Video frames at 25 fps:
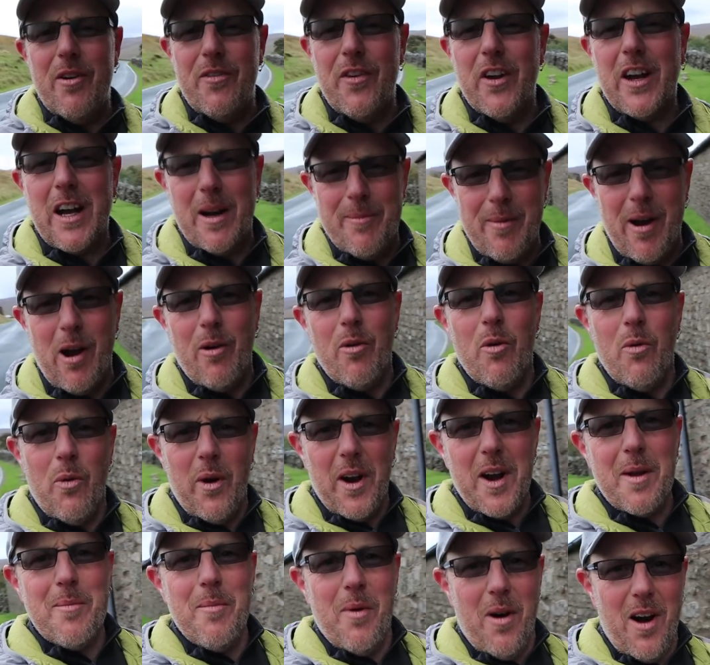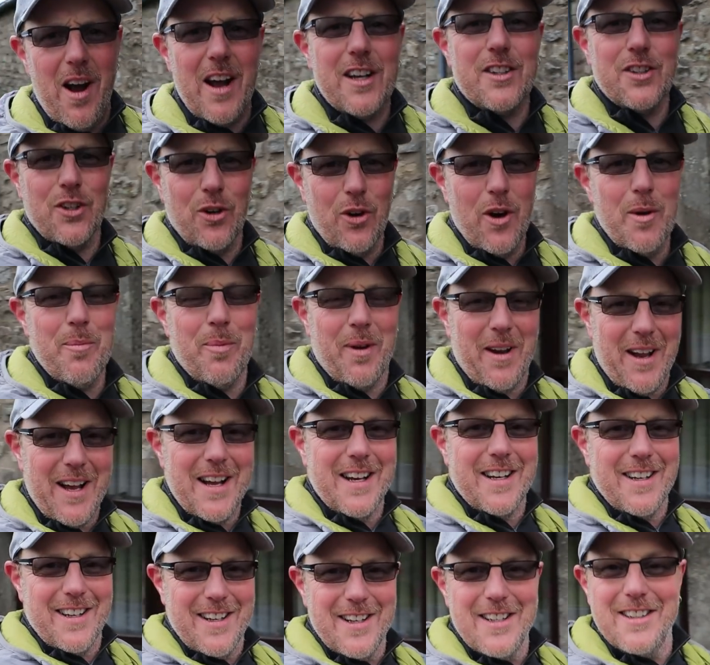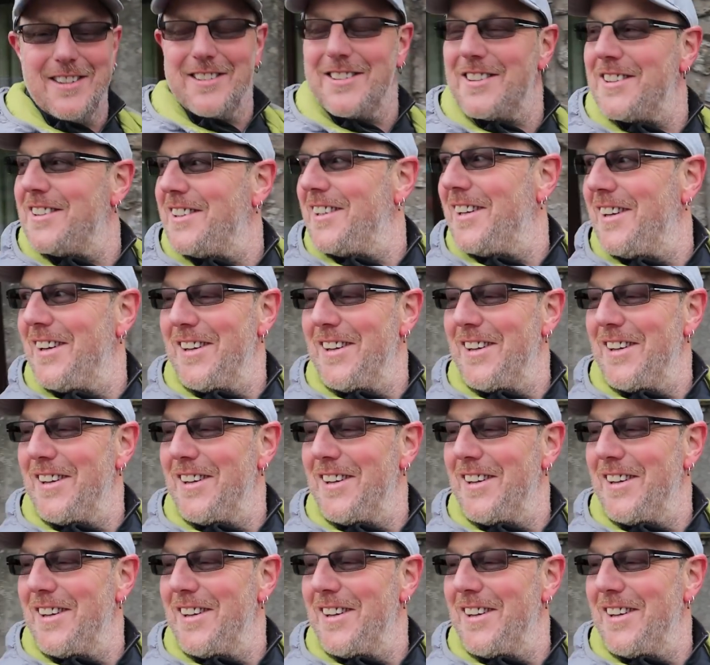If you come out with one of my toy play days,